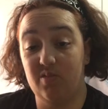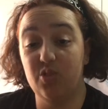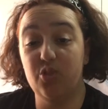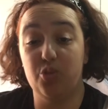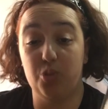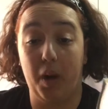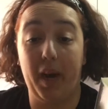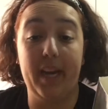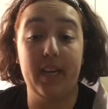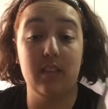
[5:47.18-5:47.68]

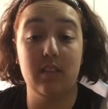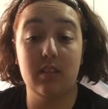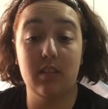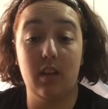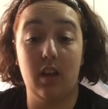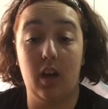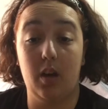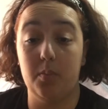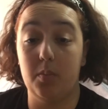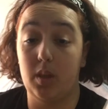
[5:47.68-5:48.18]
drained.
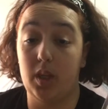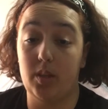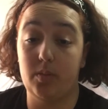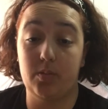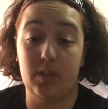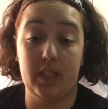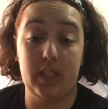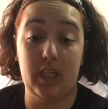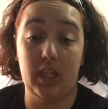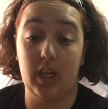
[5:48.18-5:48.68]
I'm like
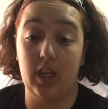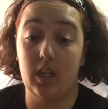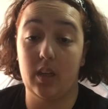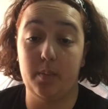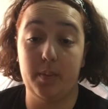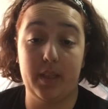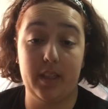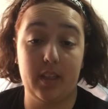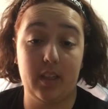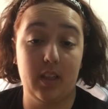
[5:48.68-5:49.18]
reading it and
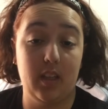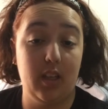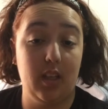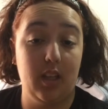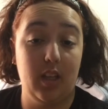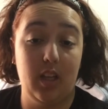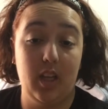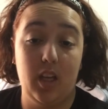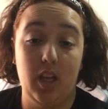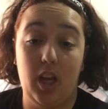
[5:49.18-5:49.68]
I'm like,
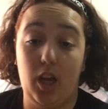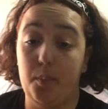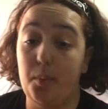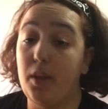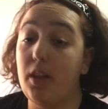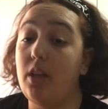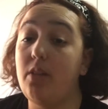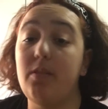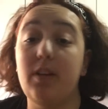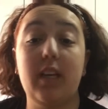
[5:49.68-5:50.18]
I'm
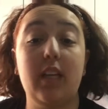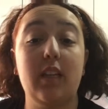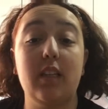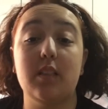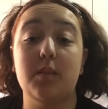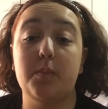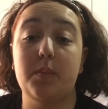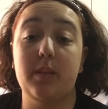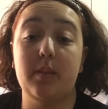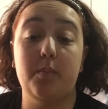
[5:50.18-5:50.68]
only reading
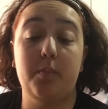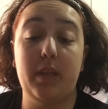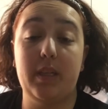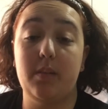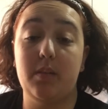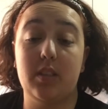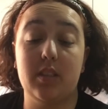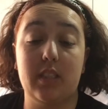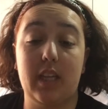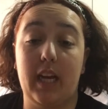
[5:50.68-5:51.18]
this bit
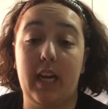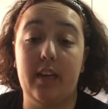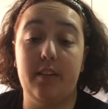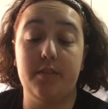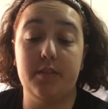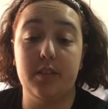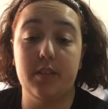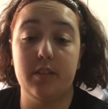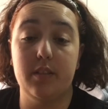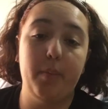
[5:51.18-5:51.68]
because I
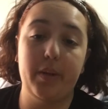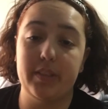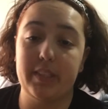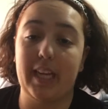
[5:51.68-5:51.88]
have to,